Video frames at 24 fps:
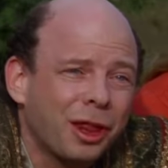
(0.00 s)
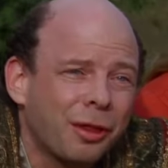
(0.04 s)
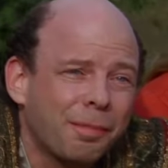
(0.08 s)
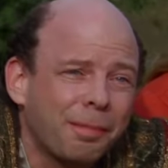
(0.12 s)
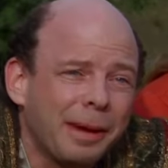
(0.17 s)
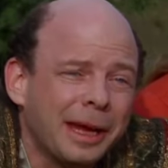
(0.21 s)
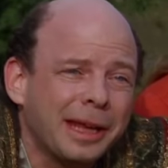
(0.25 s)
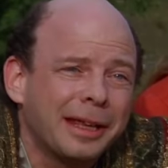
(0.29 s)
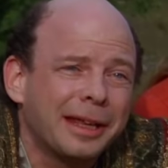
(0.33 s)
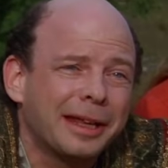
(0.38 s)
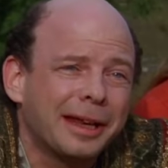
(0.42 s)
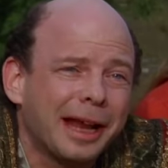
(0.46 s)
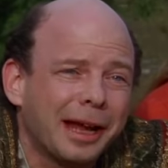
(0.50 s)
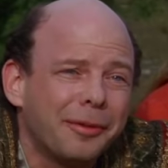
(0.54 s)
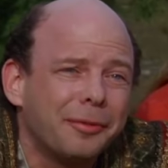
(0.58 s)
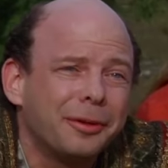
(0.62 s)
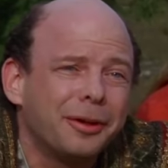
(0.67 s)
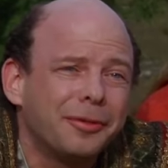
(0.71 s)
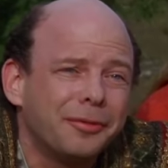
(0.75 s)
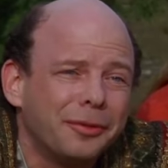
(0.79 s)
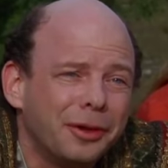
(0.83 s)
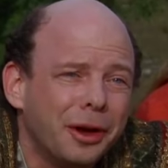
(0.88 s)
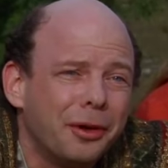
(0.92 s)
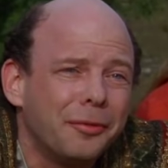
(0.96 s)
have suspected that
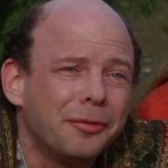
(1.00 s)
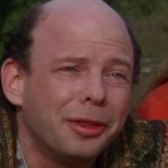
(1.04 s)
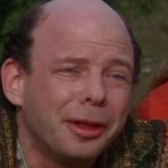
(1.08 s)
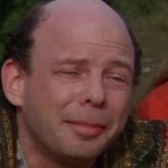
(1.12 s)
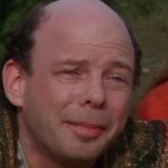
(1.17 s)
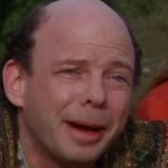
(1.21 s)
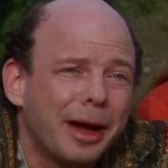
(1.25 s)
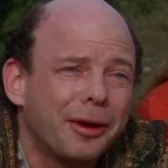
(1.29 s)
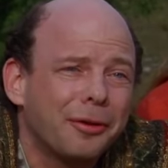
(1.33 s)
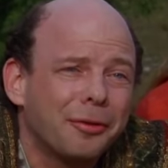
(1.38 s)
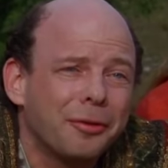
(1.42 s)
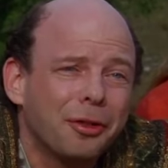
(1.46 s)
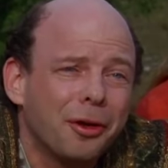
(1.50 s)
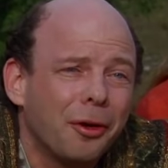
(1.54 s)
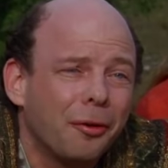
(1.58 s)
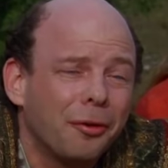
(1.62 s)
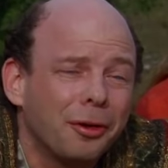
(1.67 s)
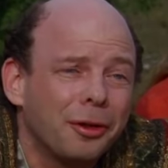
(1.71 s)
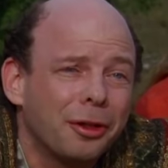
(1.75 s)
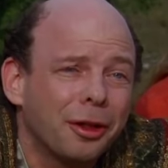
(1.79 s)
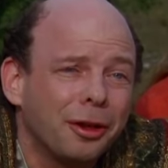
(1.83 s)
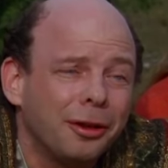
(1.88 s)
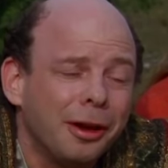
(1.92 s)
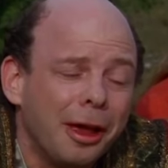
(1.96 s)
I would know the powder's
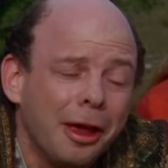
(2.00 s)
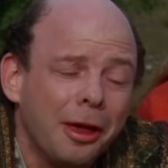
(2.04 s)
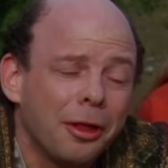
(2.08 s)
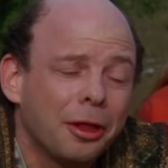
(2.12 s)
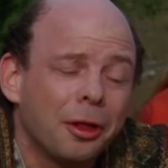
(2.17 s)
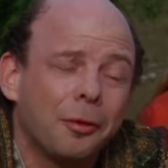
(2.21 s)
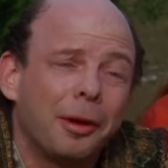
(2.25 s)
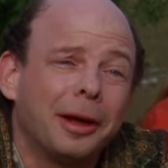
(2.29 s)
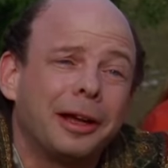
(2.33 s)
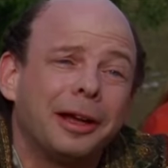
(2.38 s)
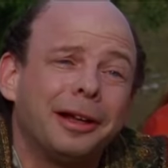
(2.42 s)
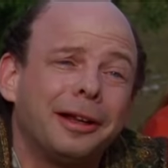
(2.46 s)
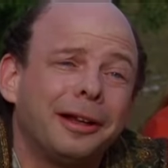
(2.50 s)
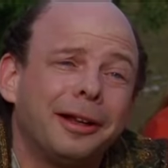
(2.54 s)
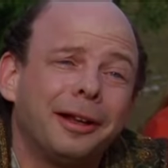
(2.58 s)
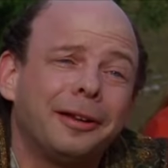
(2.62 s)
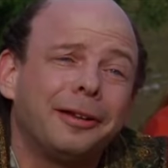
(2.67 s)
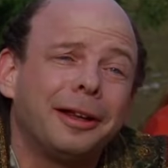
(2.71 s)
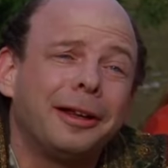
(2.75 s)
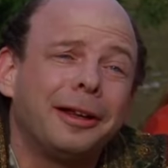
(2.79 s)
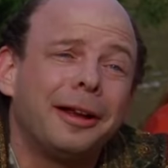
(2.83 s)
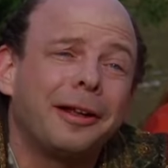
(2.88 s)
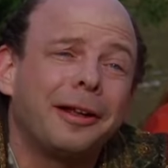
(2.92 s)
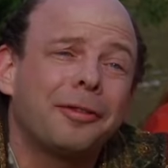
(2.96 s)
origin, so I can
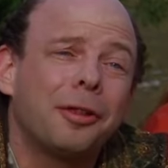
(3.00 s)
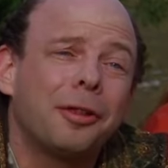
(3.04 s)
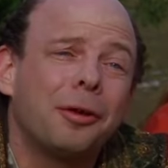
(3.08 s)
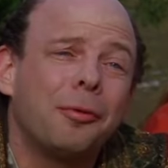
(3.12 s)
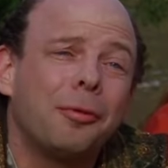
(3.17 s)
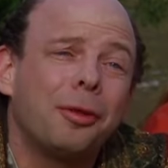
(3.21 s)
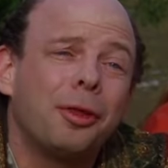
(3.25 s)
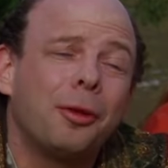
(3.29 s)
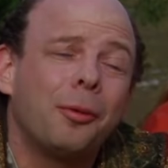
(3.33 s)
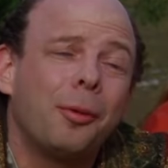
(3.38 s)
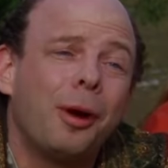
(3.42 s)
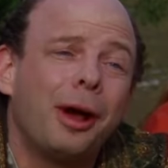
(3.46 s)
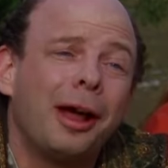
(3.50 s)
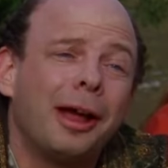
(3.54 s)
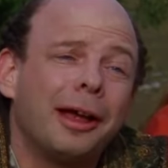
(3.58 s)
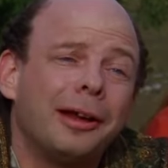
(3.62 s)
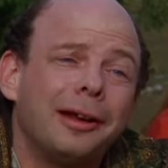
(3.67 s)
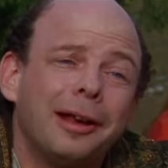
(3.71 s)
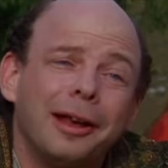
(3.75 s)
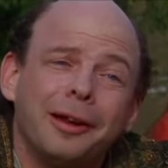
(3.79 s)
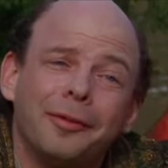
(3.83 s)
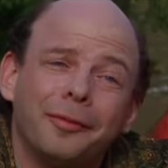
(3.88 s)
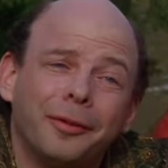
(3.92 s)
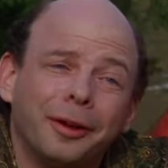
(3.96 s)
clearly not choose the wine
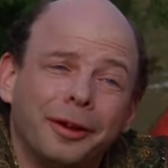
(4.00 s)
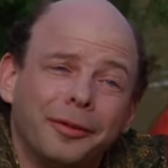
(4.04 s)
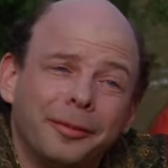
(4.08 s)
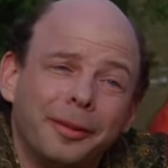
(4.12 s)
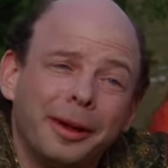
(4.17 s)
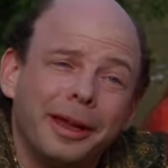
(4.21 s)
in front of